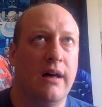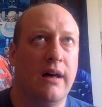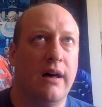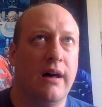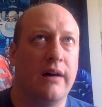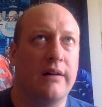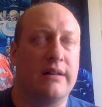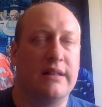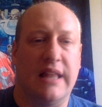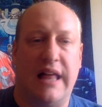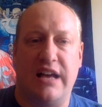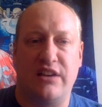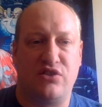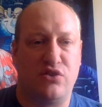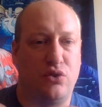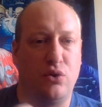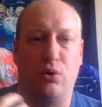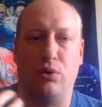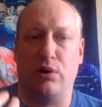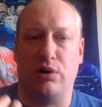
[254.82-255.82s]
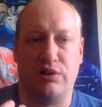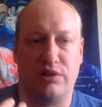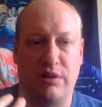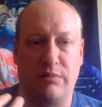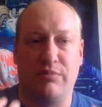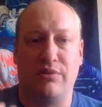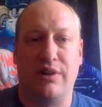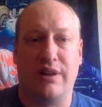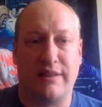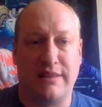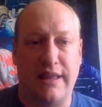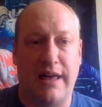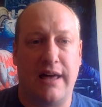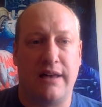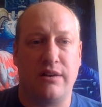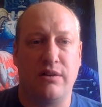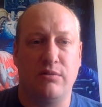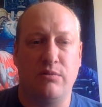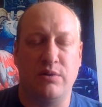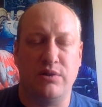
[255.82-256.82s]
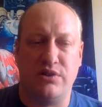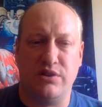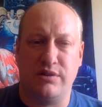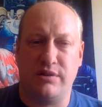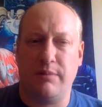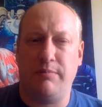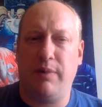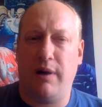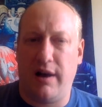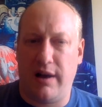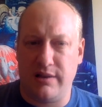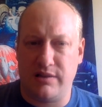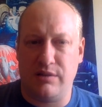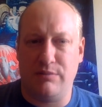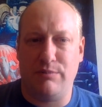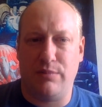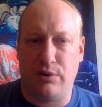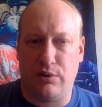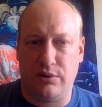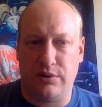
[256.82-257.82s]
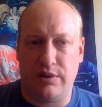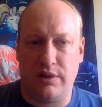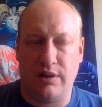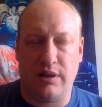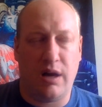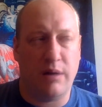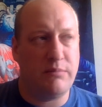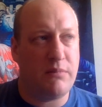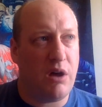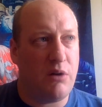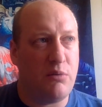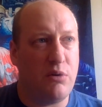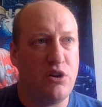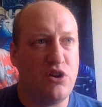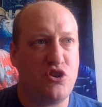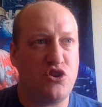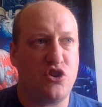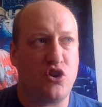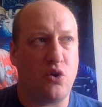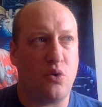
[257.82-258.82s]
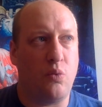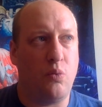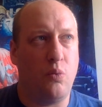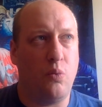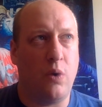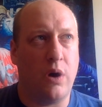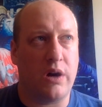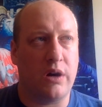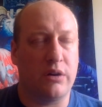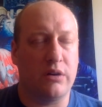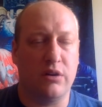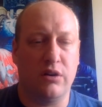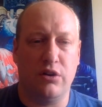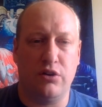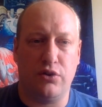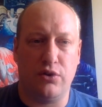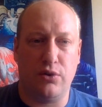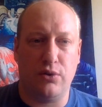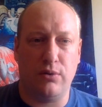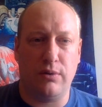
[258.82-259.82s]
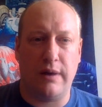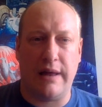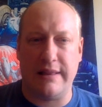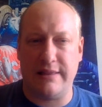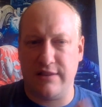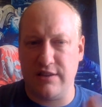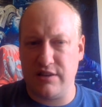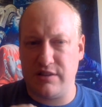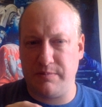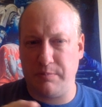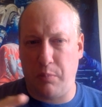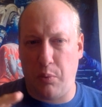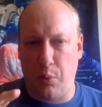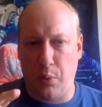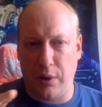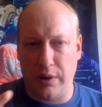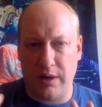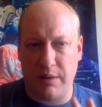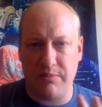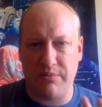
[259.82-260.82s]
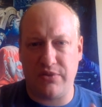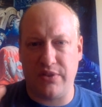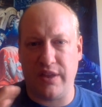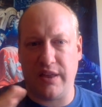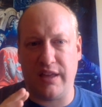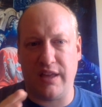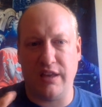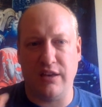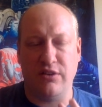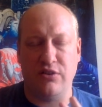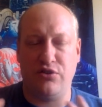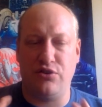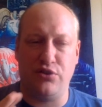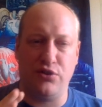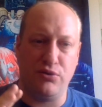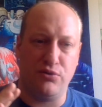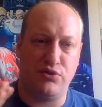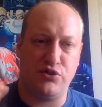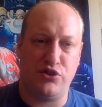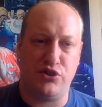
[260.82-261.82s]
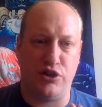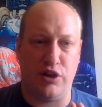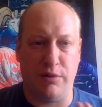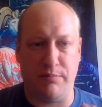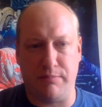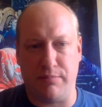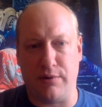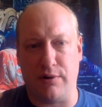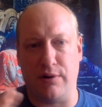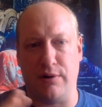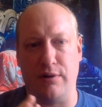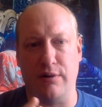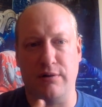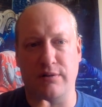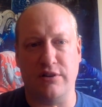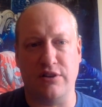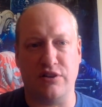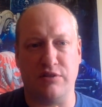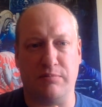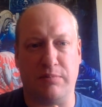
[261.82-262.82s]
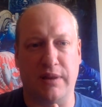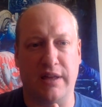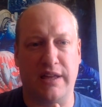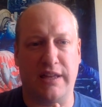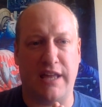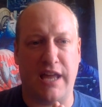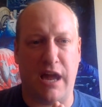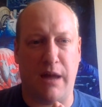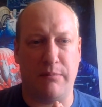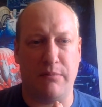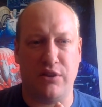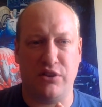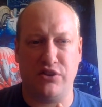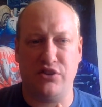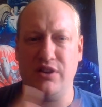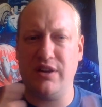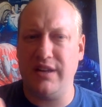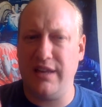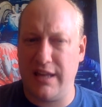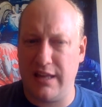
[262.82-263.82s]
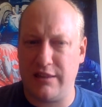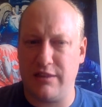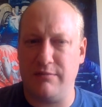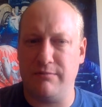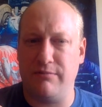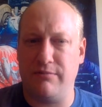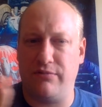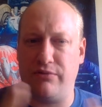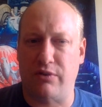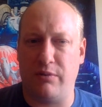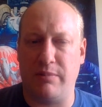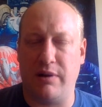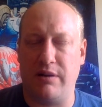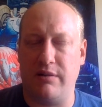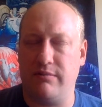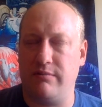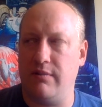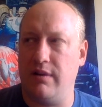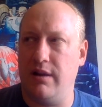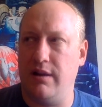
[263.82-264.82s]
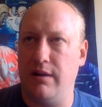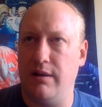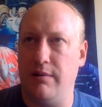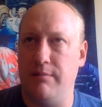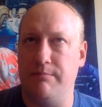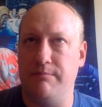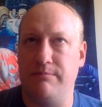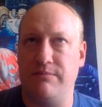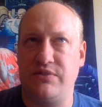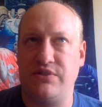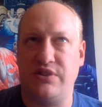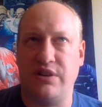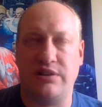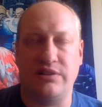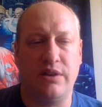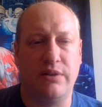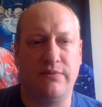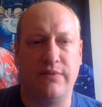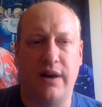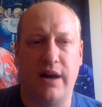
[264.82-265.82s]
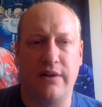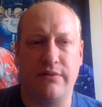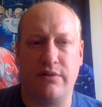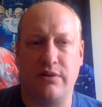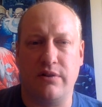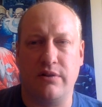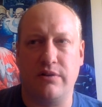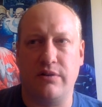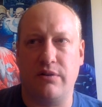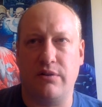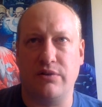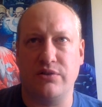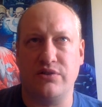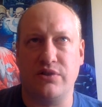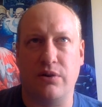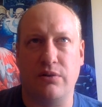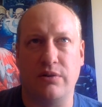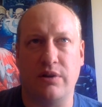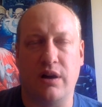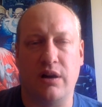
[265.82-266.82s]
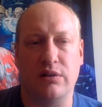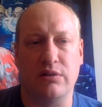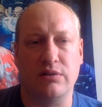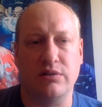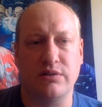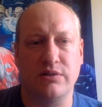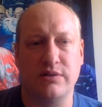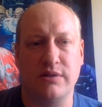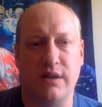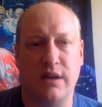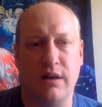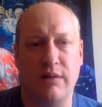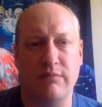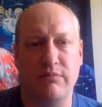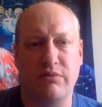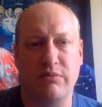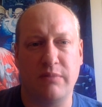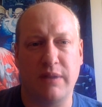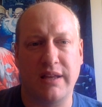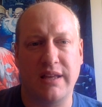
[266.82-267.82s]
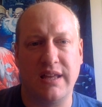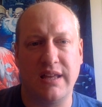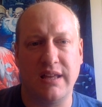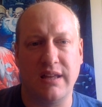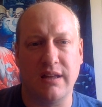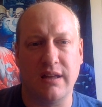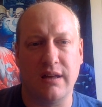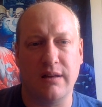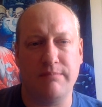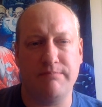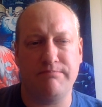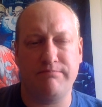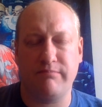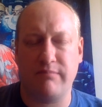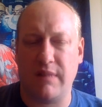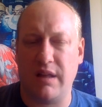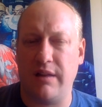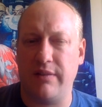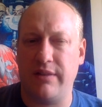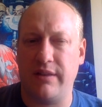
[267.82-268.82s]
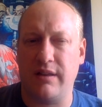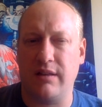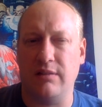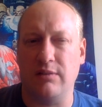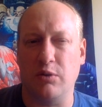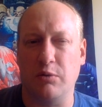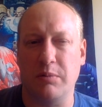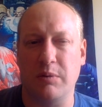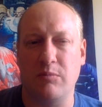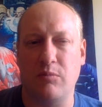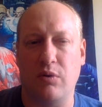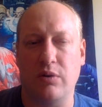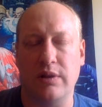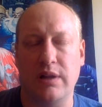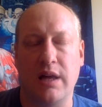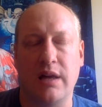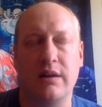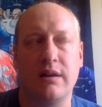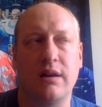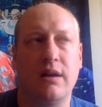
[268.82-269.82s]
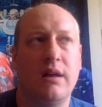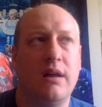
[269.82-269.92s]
a glass door or something like that, which is a possibility. I'm not really sure what I'm going to do. At this point, I'm thinking two cheaper display cabinets. You can get them for about $65 or so from IKEA. I think a little bit more than that,